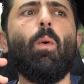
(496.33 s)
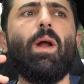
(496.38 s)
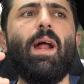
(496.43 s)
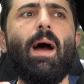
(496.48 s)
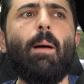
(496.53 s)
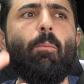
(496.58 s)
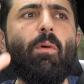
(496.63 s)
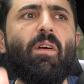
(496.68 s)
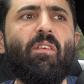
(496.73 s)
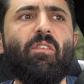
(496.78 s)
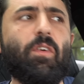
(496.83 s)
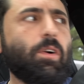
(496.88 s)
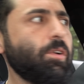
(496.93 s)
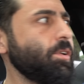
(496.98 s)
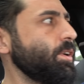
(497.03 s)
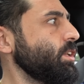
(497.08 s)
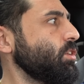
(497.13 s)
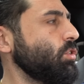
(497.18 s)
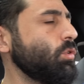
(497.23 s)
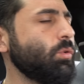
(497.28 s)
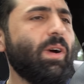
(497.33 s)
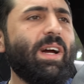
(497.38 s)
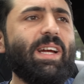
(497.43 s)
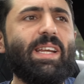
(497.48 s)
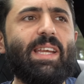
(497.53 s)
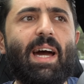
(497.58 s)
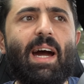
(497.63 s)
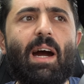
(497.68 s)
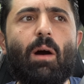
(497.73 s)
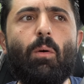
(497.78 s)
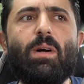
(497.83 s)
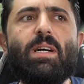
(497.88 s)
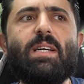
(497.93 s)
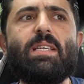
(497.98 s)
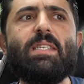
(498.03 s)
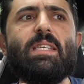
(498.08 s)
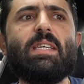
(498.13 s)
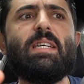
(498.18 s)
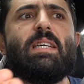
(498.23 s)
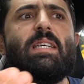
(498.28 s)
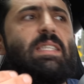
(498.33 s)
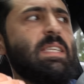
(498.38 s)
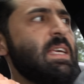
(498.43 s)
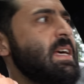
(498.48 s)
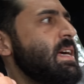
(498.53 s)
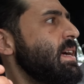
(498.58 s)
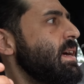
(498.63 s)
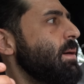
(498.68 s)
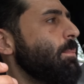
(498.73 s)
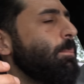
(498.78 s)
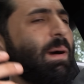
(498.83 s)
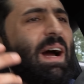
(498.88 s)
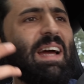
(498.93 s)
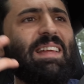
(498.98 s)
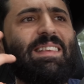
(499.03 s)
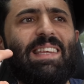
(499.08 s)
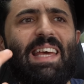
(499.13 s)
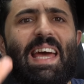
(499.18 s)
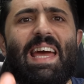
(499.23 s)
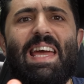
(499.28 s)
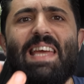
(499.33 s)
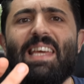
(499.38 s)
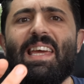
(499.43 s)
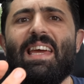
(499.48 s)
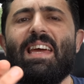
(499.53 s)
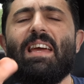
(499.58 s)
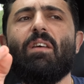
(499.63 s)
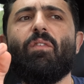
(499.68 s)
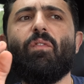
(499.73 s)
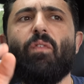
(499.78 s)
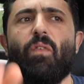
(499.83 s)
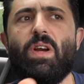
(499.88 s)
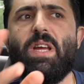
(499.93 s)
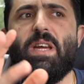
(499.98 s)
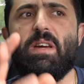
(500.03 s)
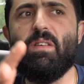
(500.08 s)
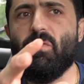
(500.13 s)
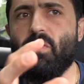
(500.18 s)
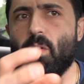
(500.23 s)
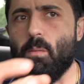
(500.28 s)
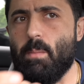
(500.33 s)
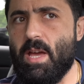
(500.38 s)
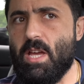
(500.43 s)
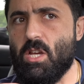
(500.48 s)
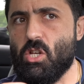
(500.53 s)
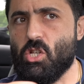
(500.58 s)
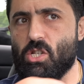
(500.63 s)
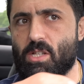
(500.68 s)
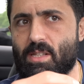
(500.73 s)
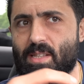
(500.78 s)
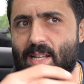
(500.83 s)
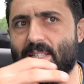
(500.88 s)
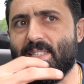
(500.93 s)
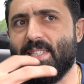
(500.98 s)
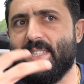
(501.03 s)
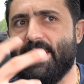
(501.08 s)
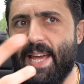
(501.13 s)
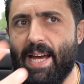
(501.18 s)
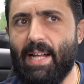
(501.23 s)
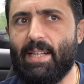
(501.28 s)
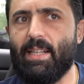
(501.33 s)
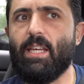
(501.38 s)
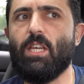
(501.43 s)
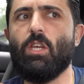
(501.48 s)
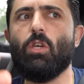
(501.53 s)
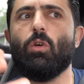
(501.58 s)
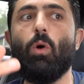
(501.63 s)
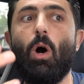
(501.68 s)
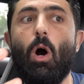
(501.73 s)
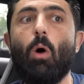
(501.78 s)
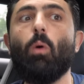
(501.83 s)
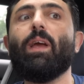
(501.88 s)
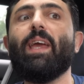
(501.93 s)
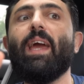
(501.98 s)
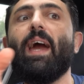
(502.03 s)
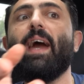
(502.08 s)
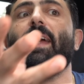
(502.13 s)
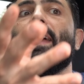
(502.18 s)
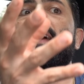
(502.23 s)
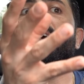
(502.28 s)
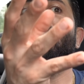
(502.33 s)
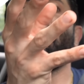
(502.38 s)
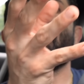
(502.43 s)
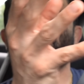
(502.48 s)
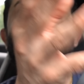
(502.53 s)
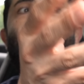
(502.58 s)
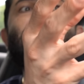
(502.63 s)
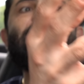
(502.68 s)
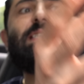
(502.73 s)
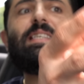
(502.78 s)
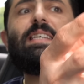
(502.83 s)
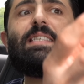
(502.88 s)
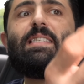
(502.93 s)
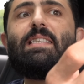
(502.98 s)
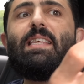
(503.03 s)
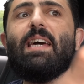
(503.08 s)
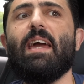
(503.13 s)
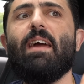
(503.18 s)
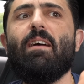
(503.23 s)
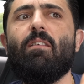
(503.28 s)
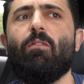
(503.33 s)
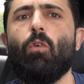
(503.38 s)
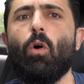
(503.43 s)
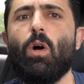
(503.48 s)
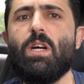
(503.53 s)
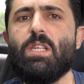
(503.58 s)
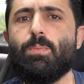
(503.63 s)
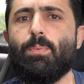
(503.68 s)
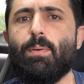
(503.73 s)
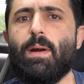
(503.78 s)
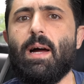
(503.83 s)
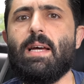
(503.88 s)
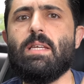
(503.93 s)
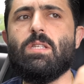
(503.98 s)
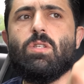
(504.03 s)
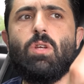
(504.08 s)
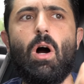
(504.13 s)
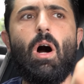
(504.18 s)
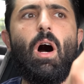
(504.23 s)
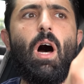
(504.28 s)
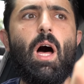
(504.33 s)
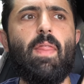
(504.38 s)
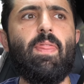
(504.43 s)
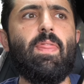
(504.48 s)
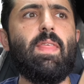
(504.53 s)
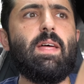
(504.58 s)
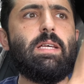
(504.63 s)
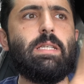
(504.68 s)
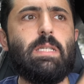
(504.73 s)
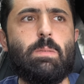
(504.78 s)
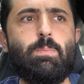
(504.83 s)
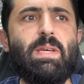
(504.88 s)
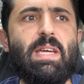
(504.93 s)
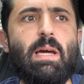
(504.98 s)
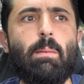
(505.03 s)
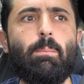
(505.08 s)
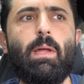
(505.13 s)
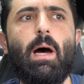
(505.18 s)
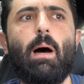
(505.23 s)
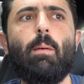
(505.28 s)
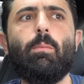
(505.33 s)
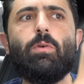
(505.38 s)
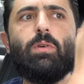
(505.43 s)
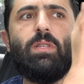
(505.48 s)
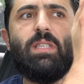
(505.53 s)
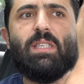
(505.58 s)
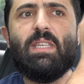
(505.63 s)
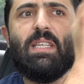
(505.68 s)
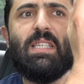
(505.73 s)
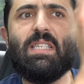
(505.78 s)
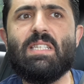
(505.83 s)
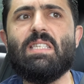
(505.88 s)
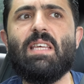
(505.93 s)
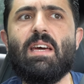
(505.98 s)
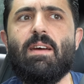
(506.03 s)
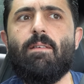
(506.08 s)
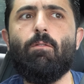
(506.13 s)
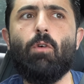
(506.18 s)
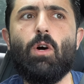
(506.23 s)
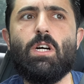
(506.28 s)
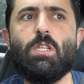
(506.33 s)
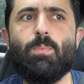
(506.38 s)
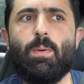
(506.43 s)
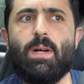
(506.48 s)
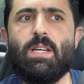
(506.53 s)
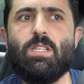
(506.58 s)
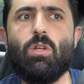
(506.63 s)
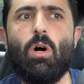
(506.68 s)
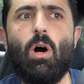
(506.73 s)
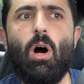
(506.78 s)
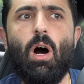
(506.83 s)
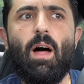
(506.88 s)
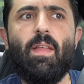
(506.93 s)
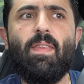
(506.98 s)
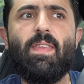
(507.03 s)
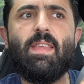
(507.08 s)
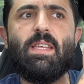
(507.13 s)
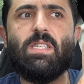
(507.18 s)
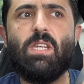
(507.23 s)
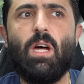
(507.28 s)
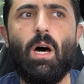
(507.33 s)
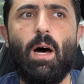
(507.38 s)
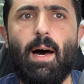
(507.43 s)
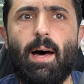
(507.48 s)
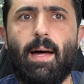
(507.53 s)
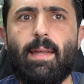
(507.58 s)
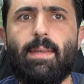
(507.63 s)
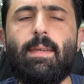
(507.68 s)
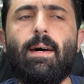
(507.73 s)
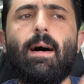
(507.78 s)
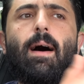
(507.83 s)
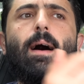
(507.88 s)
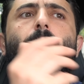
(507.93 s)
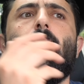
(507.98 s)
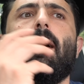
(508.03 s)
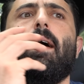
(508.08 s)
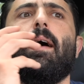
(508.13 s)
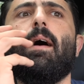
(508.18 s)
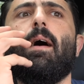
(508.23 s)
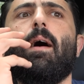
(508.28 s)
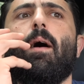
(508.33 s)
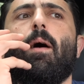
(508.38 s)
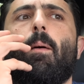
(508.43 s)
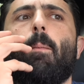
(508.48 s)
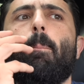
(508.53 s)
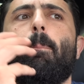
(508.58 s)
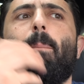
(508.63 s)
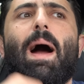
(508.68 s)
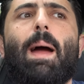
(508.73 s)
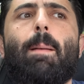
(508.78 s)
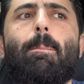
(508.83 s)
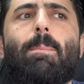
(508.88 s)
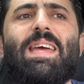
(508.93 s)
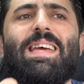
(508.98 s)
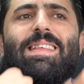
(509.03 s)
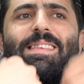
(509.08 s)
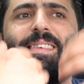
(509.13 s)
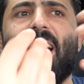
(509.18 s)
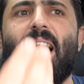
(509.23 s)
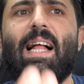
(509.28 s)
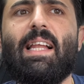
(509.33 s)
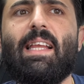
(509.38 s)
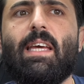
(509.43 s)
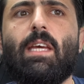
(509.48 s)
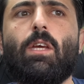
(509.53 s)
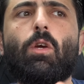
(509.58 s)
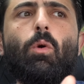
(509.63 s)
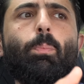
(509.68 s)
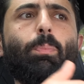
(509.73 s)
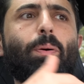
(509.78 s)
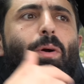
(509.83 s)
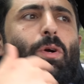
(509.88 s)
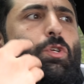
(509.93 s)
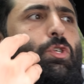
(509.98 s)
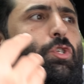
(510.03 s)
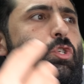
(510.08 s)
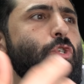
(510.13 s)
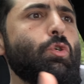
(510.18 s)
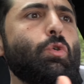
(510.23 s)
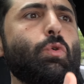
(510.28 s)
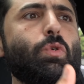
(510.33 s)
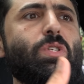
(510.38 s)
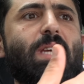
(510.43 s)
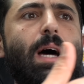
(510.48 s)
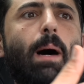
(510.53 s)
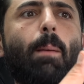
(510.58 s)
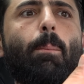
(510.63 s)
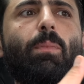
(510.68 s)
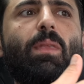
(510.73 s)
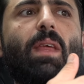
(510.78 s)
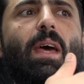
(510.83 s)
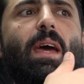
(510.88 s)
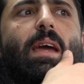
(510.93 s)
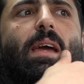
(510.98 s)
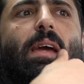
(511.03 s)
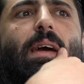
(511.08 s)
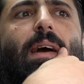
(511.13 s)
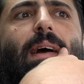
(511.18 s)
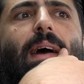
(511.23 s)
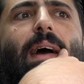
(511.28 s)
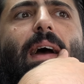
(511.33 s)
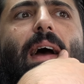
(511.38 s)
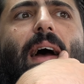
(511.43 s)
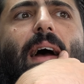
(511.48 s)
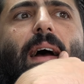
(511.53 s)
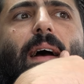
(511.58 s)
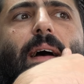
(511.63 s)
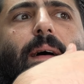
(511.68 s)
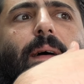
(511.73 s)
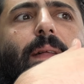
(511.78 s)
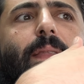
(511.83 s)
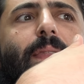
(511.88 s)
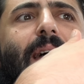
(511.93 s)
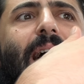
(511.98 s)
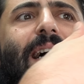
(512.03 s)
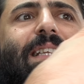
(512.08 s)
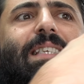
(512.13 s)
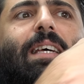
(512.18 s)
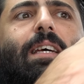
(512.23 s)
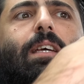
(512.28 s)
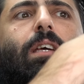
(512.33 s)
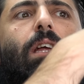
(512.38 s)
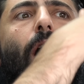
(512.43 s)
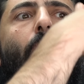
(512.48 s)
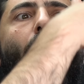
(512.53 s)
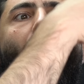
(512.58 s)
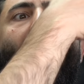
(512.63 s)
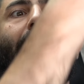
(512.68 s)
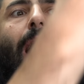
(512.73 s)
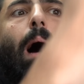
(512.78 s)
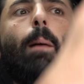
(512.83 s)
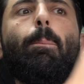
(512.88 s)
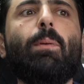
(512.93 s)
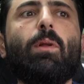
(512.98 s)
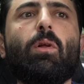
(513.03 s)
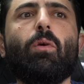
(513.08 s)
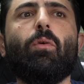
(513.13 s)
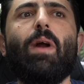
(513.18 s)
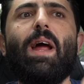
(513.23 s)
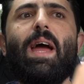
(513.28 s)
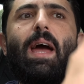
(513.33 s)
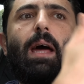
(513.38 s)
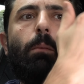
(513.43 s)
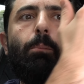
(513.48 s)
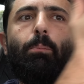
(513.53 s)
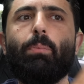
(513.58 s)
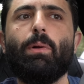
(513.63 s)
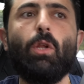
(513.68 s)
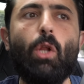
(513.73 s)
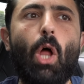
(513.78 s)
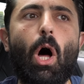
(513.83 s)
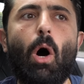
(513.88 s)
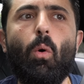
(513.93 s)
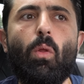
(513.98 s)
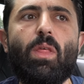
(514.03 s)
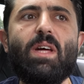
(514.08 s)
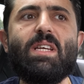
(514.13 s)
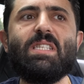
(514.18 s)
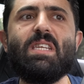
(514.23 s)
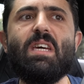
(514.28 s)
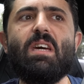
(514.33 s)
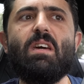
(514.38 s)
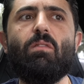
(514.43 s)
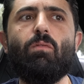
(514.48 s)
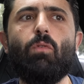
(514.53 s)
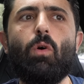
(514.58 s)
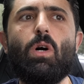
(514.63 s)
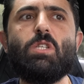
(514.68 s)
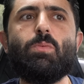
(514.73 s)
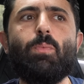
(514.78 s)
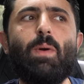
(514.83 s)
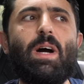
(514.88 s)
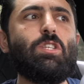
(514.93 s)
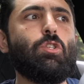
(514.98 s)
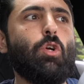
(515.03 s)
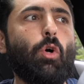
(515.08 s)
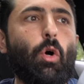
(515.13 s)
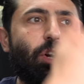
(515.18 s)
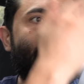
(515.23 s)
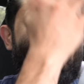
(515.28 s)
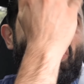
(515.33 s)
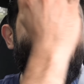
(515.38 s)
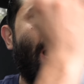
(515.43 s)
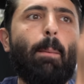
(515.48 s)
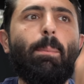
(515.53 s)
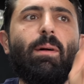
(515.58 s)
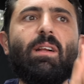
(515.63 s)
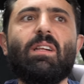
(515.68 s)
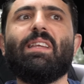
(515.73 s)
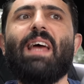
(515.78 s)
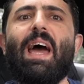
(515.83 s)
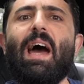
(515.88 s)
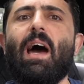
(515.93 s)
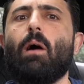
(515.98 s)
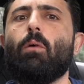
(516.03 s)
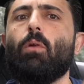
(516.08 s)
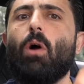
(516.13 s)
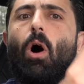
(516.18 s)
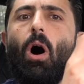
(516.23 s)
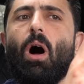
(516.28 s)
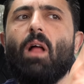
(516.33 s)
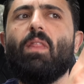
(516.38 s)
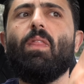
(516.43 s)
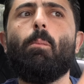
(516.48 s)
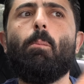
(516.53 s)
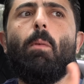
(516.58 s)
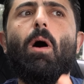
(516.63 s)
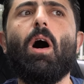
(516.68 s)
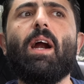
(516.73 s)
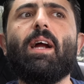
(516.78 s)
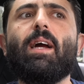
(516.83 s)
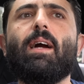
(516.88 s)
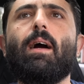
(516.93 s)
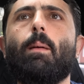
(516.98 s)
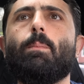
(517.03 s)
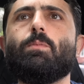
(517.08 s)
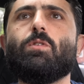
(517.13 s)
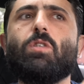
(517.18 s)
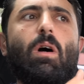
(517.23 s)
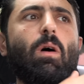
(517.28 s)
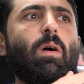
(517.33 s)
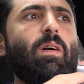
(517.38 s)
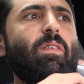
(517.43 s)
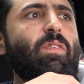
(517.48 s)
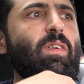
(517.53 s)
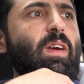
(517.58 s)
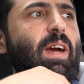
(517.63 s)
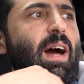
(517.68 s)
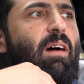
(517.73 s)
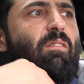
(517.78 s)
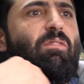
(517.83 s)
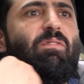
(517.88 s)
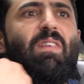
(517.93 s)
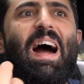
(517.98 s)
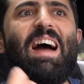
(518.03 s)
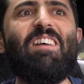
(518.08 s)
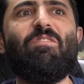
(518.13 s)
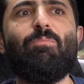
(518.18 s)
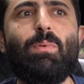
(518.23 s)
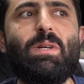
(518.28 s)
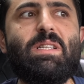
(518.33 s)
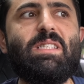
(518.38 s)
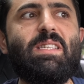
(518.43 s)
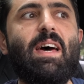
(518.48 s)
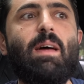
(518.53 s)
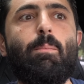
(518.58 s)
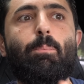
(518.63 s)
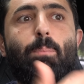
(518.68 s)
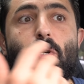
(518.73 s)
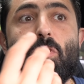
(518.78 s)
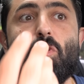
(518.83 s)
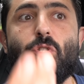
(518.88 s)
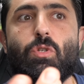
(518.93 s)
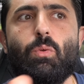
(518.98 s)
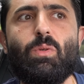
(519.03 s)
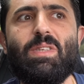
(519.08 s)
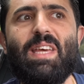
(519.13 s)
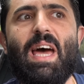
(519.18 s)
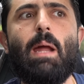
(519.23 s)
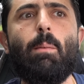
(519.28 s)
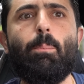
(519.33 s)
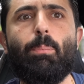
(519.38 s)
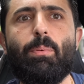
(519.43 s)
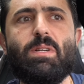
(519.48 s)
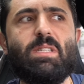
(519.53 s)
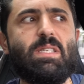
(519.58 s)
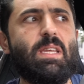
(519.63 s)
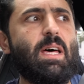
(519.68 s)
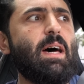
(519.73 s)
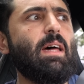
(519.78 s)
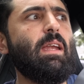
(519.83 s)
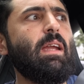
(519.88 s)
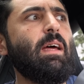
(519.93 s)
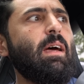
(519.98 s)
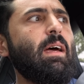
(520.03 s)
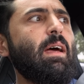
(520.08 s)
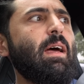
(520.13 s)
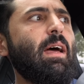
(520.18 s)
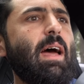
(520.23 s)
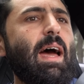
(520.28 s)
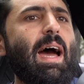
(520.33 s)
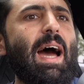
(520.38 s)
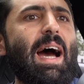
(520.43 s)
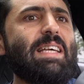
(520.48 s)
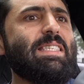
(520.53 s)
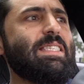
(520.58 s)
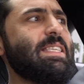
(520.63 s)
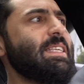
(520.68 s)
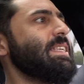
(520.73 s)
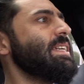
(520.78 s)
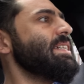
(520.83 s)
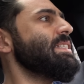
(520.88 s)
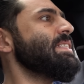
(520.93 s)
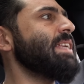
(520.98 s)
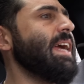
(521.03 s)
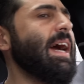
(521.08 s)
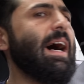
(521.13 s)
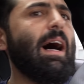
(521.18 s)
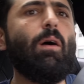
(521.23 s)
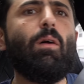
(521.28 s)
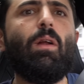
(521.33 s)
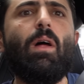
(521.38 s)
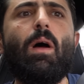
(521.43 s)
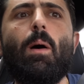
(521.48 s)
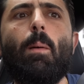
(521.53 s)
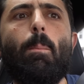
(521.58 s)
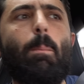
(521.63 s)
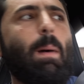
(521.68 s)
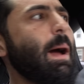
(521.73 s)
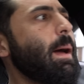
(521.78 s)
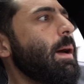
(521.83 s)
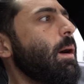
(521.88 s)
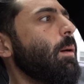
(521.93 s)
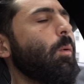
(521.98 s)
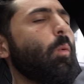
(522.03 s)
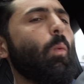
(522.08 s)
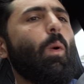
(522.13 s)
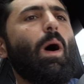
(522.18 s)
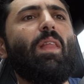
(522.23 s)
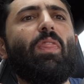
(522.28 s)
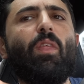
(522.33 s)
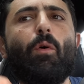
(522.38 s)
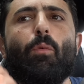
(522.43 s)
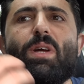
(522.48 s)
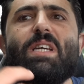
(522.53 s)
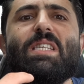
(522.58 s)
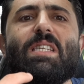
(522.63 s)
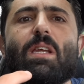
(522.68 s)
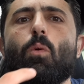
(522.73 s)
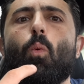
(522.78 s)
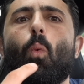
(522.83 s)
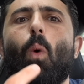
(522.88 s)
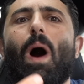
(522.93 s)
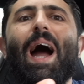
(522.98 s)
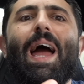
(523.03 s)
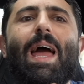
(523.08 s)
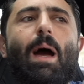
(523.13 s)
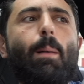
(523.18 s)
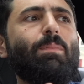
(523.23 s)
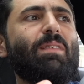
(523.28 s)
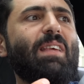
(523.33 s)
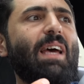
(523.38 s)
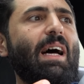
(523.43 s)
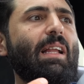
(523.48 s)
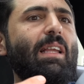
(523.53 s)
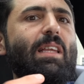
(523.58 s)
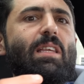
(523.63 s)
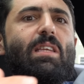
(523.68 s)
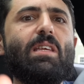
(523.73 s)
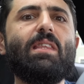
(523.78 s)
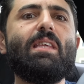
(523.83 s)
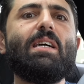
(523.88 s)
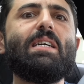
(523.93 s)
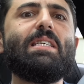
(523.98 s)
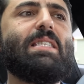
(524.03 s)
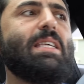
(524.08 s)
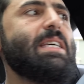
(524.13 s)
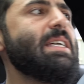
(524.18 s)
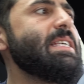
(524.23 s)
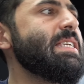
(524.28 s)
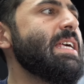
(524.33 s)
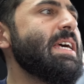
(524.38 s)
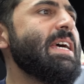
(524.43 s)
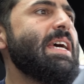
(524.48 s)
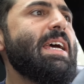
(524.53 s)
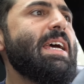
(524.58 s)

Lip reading: what I'm referring to right now is by taking free information that's telling you, okay, this is the invoice price on this BMW, this is the invoice price on this Honda. By me telling you pursue something that's a couple grand below this invoice price, or double down on the markup. So if you got 5%, pursue 10% as the discount. The reason why I'm telling you this is